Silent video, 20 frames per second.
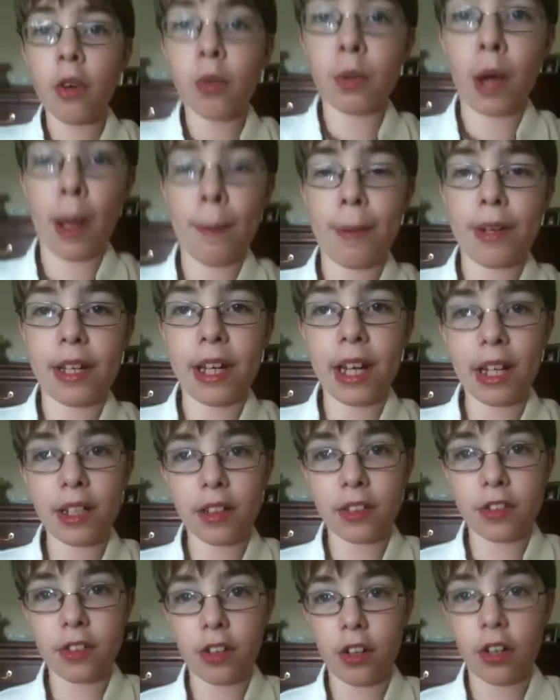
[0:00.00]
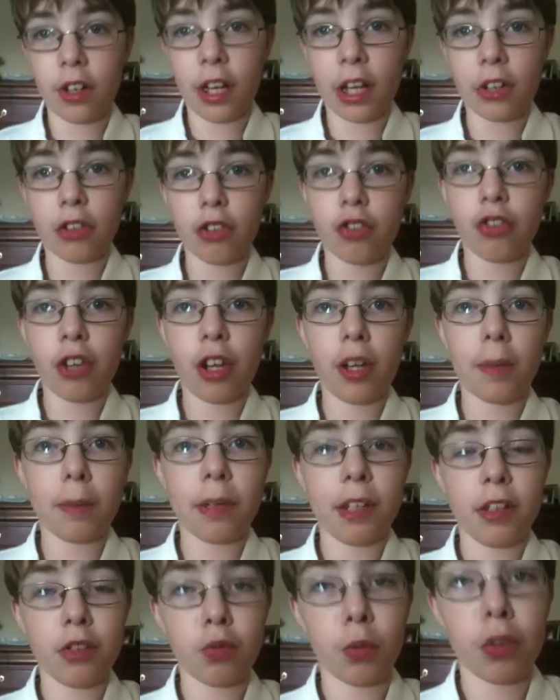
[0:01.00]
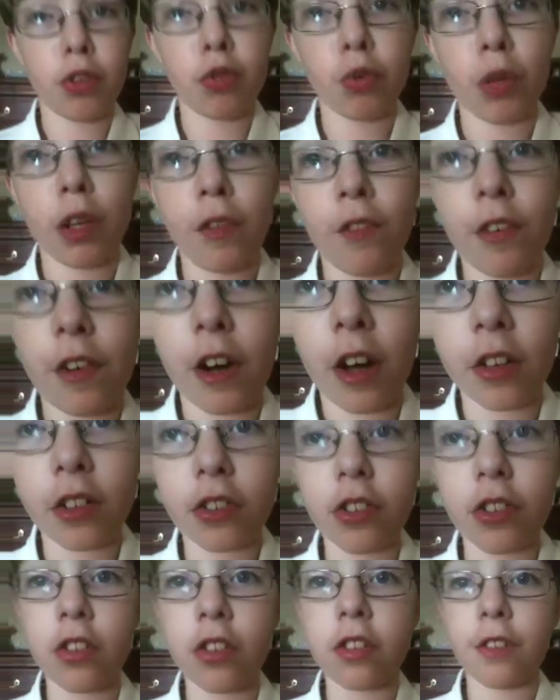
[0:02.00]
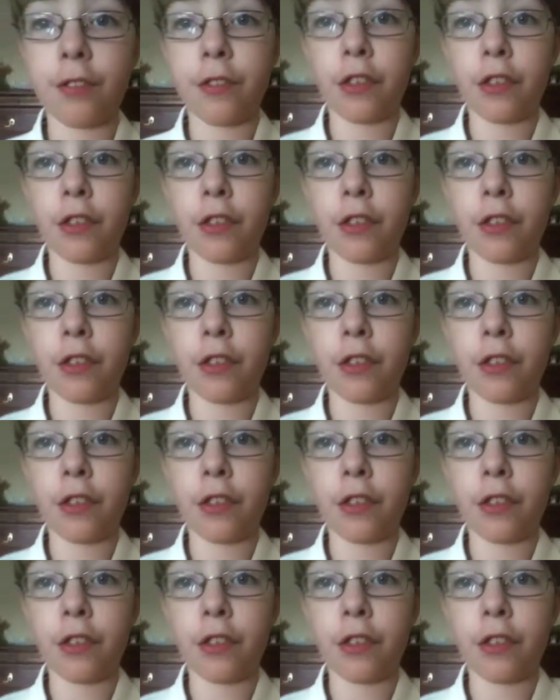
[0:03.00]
Grab bananas to earn extra jelly beans. When swinging with other toons, the